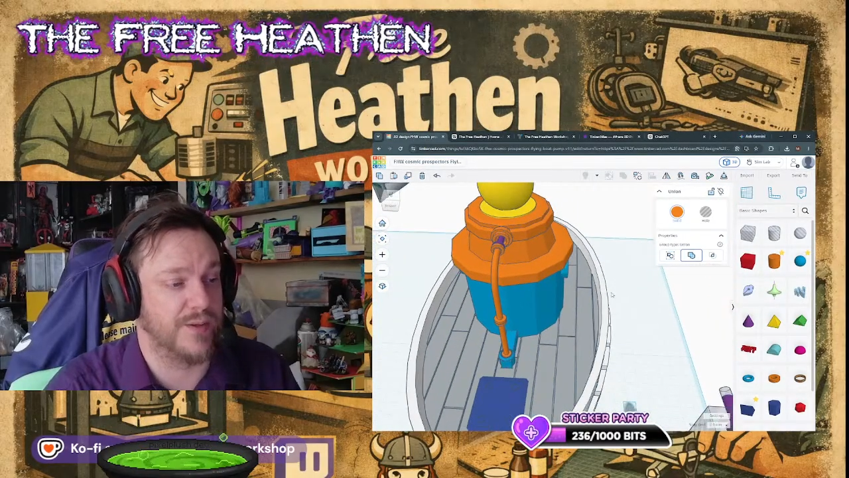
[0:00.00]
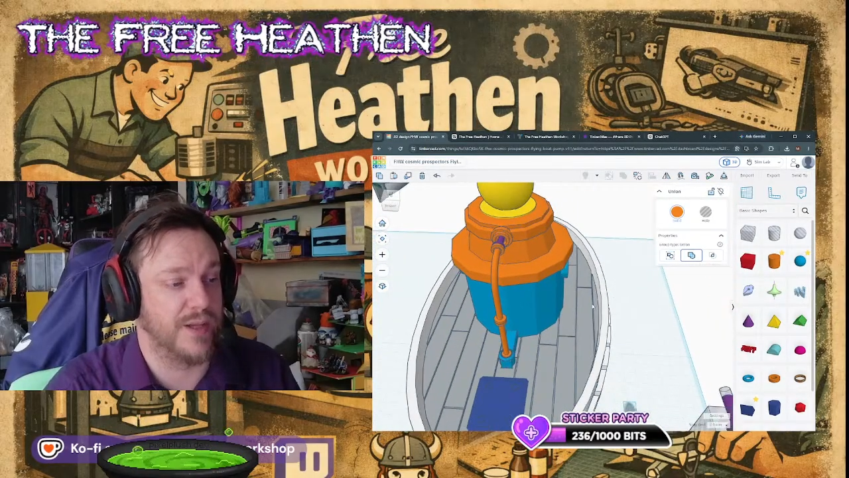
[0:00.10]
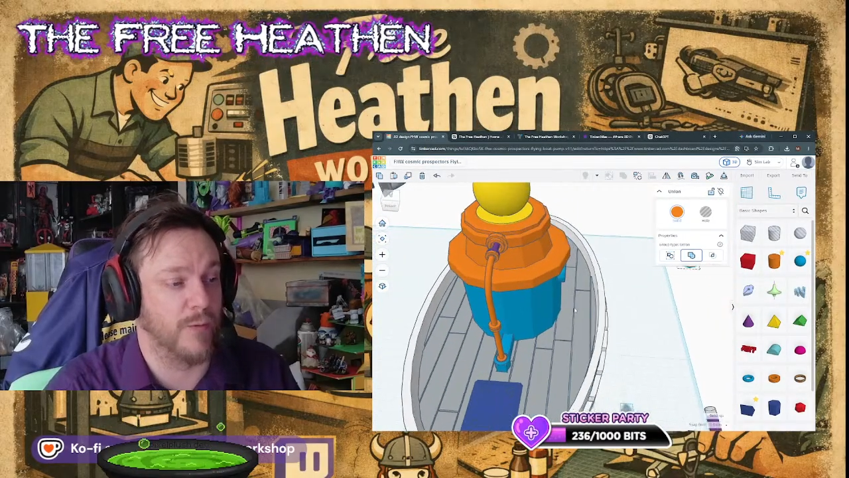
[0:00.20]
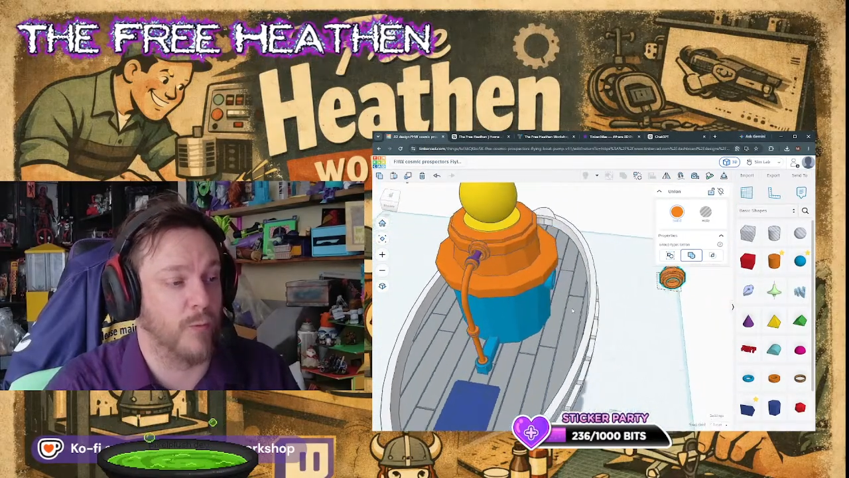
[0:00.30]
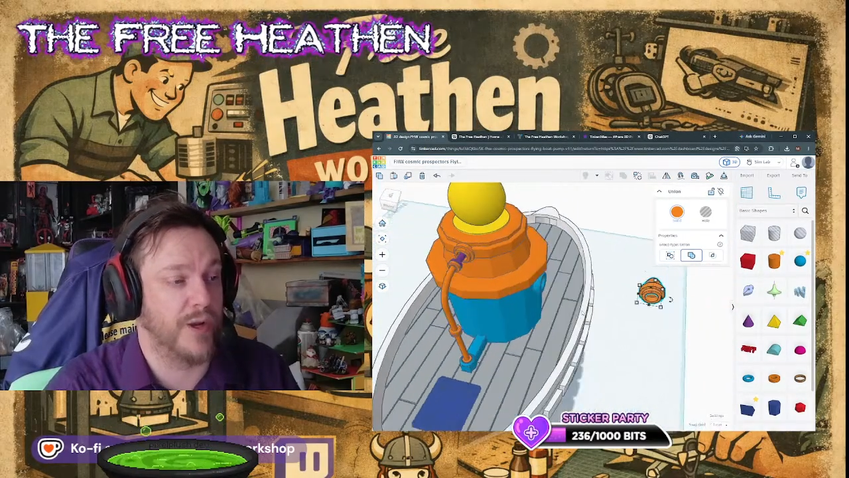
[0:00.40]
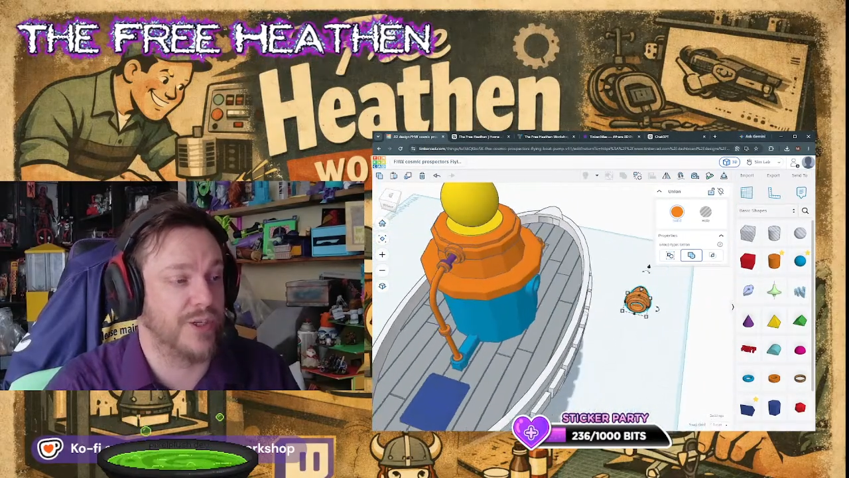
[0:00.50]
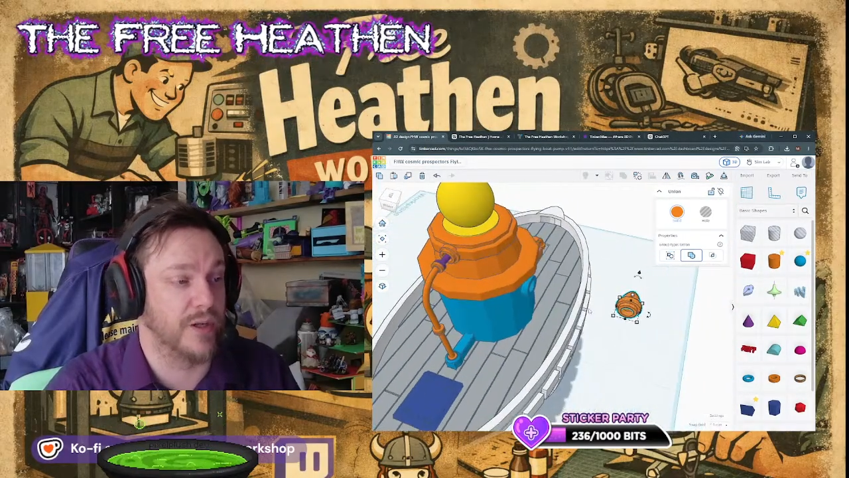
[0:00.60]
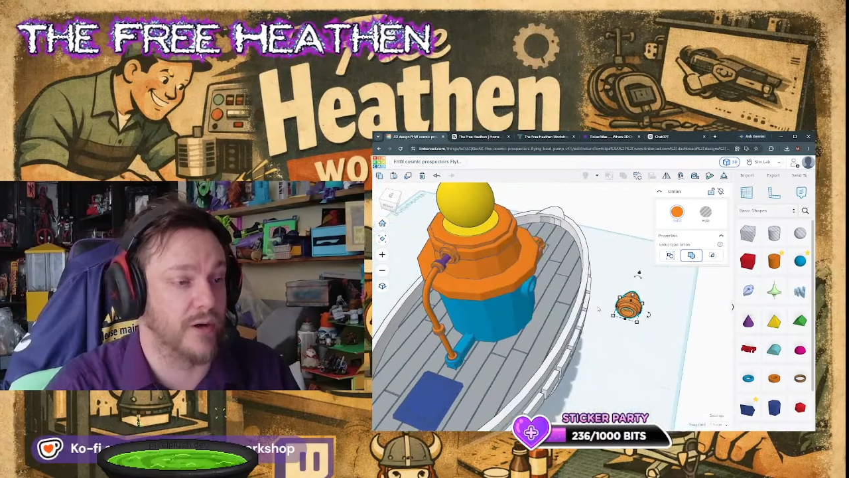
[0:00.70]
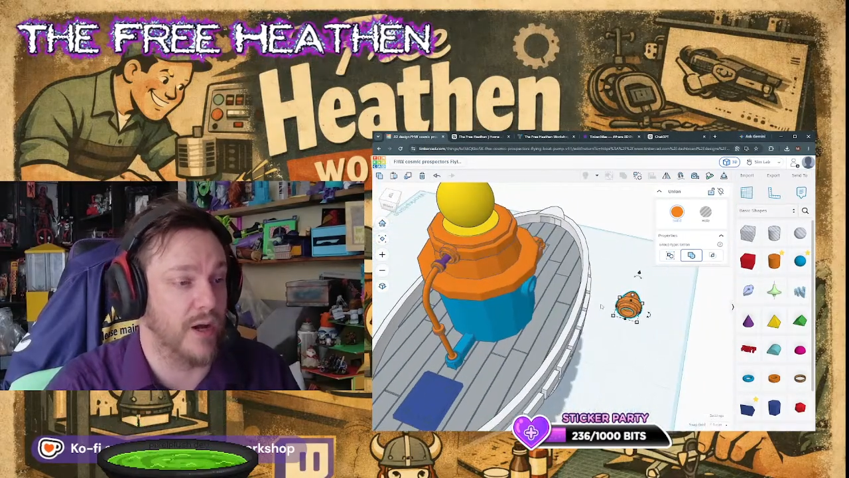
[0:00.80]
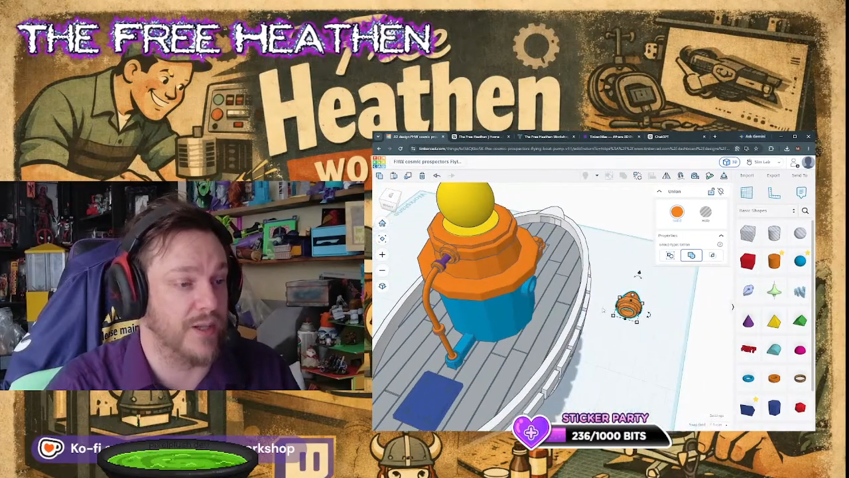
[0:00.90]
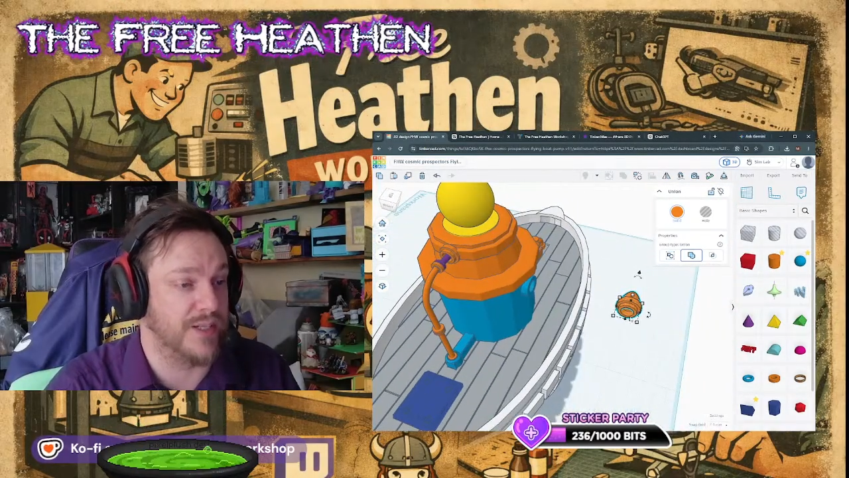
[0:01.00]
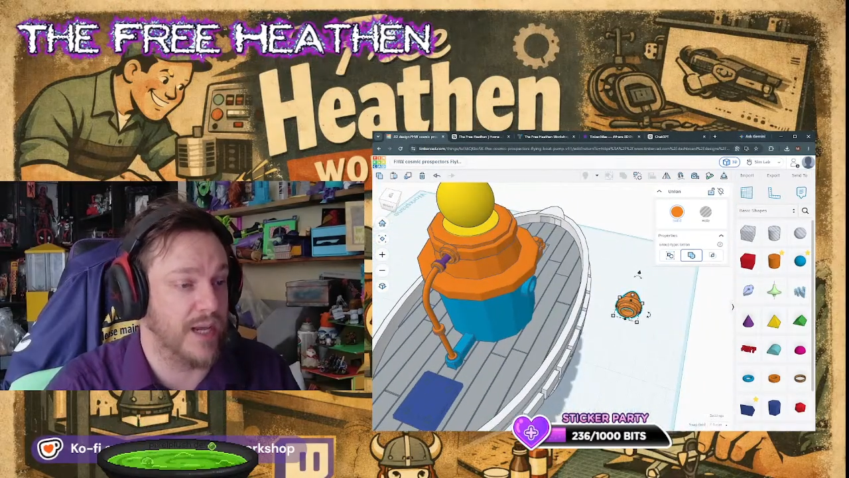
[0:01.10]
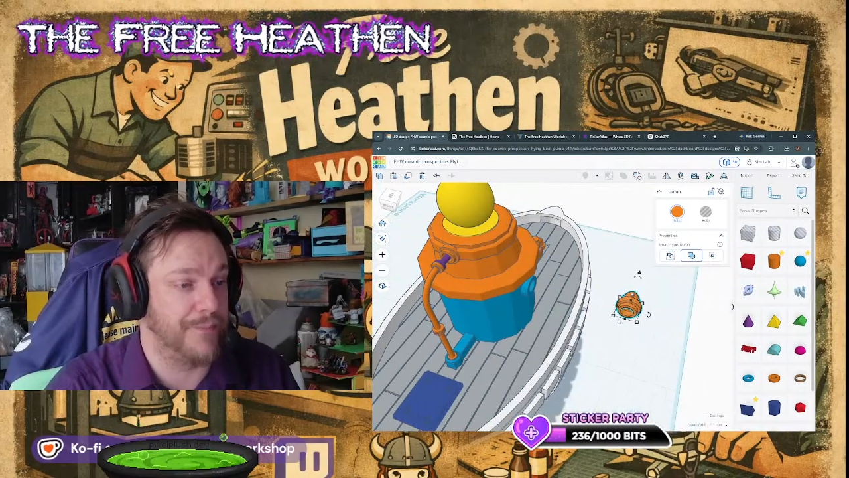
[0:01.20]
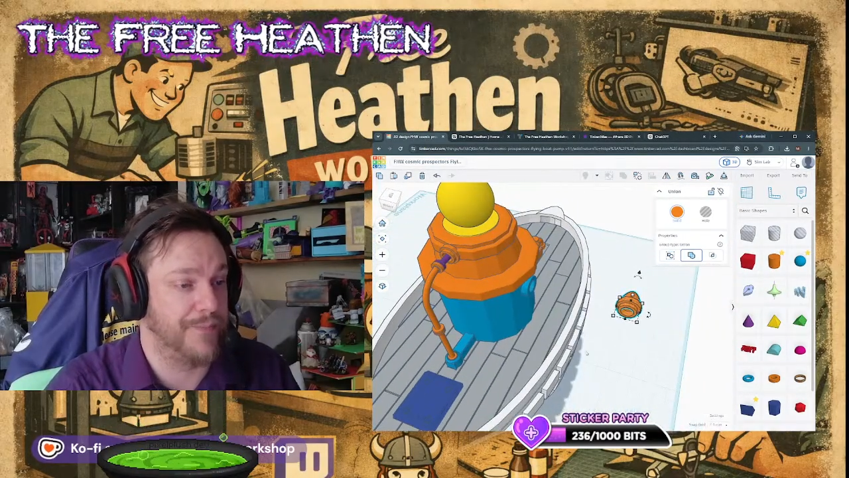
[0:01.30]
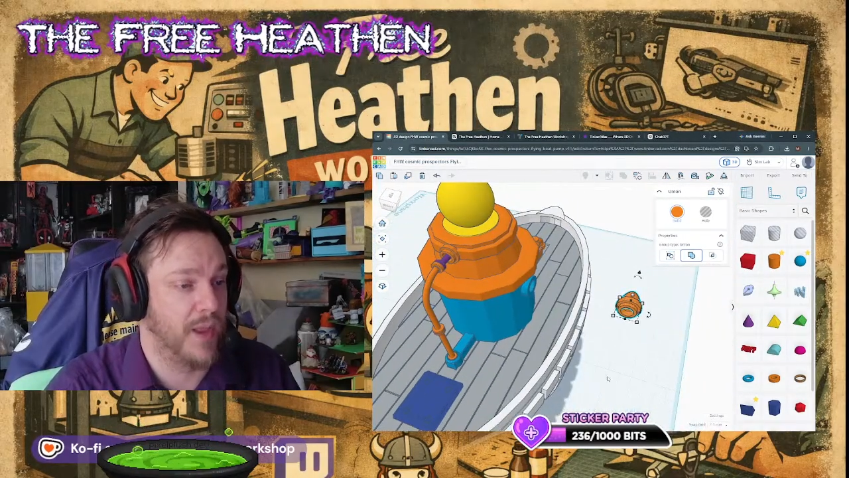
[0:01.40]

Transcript: the original concept,